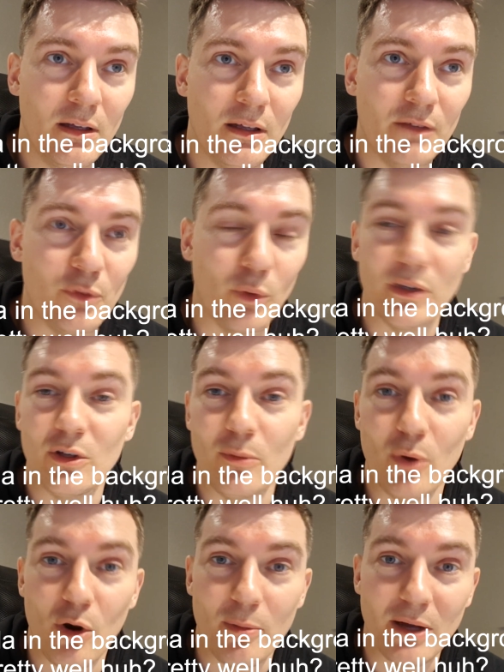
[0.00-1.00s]
If you want to know
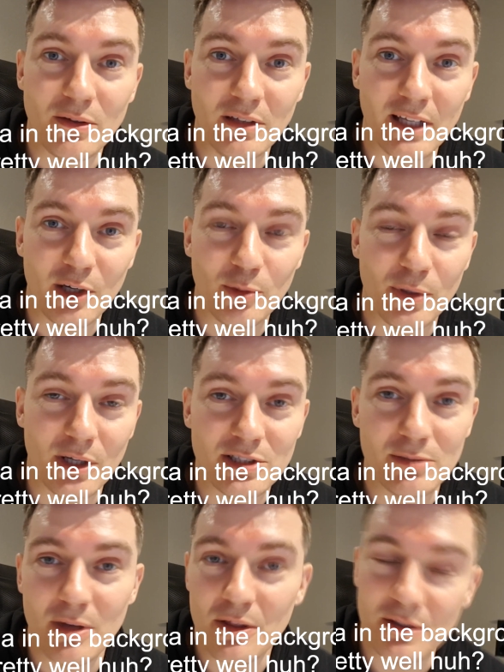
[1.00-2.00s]
more about the Lego
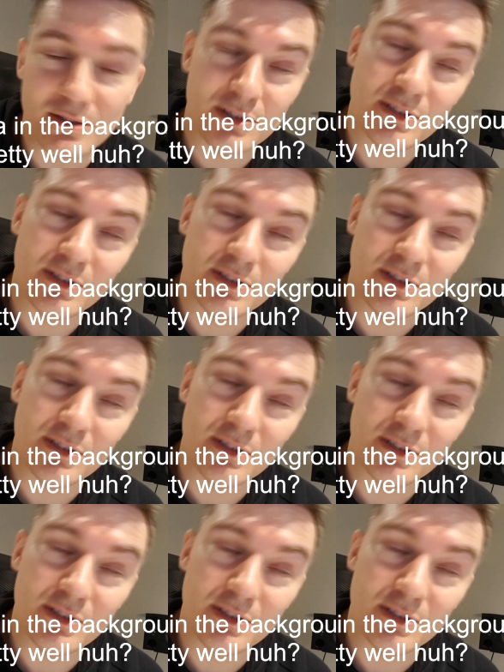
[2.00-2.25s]
production methods,